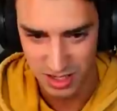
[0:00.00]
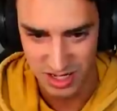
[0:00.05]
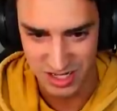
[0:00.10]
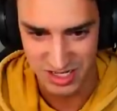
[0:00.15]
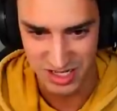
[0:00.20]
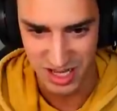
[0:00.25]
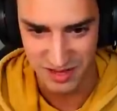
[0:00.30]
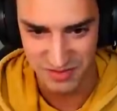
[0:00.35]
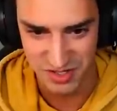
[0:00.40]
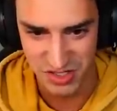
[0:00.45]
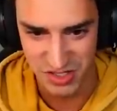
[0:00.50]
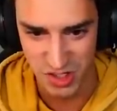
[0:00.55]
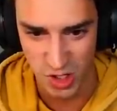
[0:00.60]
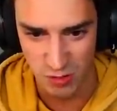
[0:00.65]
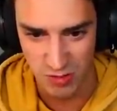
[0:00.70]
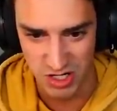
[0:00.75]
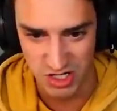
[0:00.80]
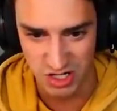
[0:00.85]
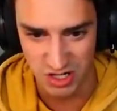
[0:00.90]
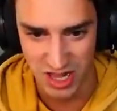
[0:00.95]
I just left so
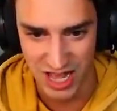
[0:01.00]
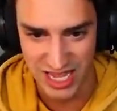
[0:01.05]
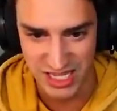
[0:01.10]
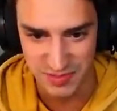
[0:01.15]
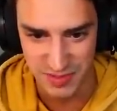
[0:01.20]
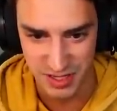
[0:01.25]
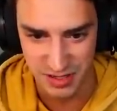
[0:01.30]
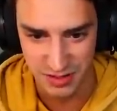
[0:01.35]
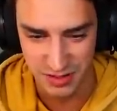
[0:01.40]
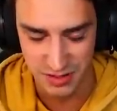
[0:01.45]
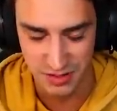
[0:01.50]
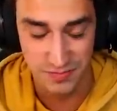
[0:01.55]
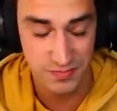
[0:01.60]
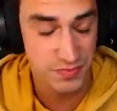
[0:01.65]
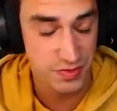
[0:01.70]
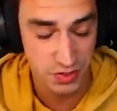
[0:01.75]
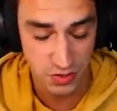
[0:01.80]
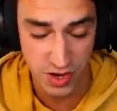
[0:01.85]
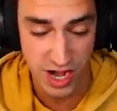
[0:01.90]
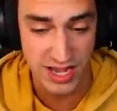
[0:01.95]
much glass, but
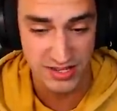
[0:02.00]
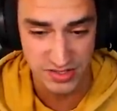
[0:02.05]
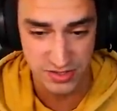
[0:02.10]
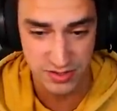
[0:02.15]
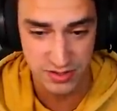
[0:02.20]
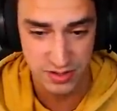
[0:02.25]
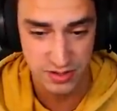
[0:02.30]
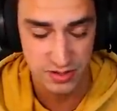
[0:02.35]
grass.